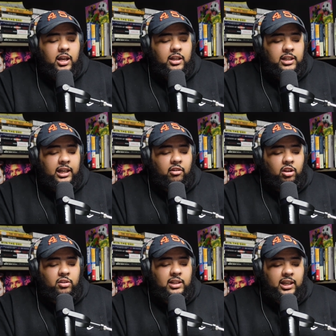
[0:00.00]
JK
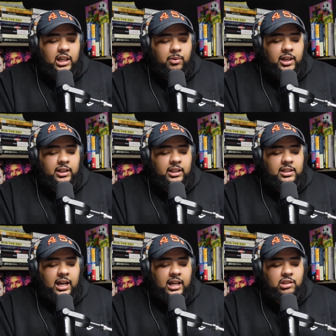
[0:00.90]
Rowling was like, can we get these
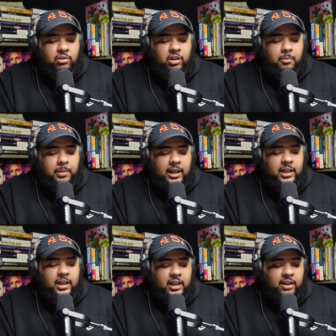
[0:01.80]
guys to run our bank?
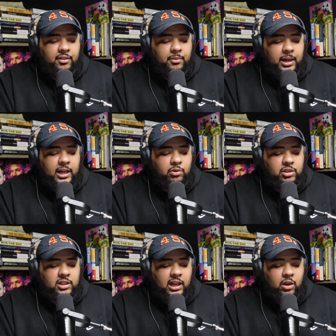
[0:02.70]
And everybody was
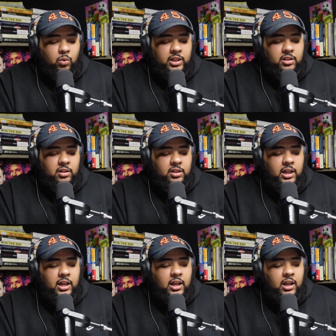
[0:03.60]
just like, wizards.
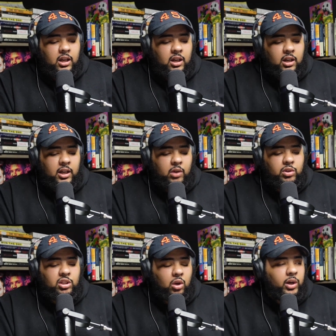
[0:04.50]
It was
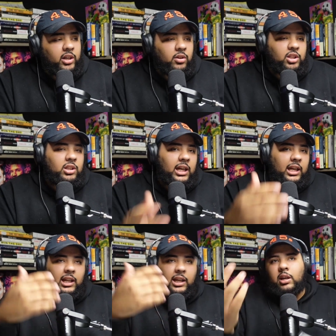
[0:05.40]
so weird. So he's seeing,
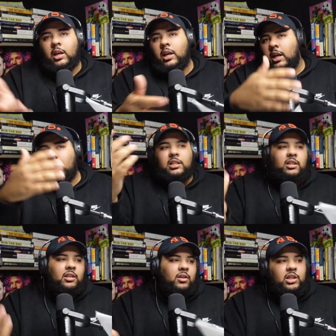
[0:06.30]
like, he's
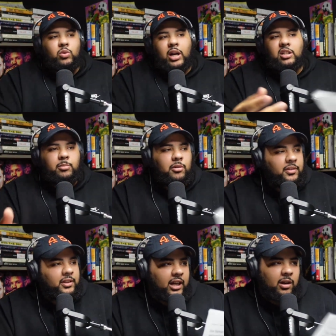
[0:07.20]
watching the movie
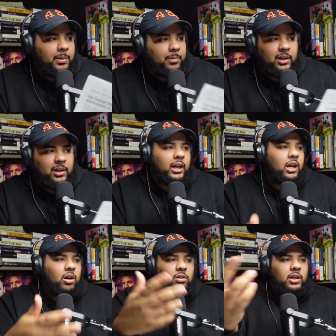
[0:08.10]
theater and people are like,
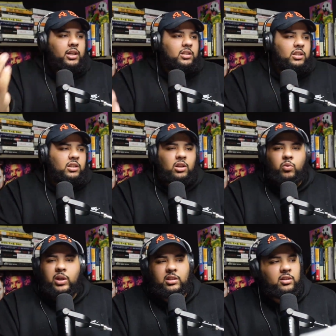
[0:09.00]
oh, look, it's just, you know,
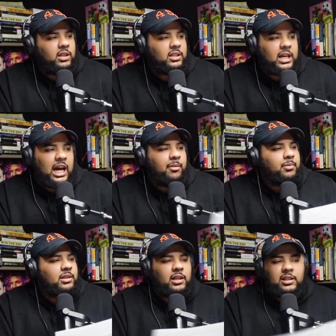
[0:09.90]
wizards and these
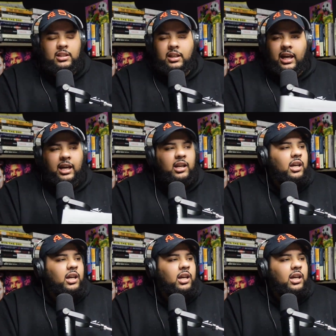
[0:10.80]
goblins and this and that.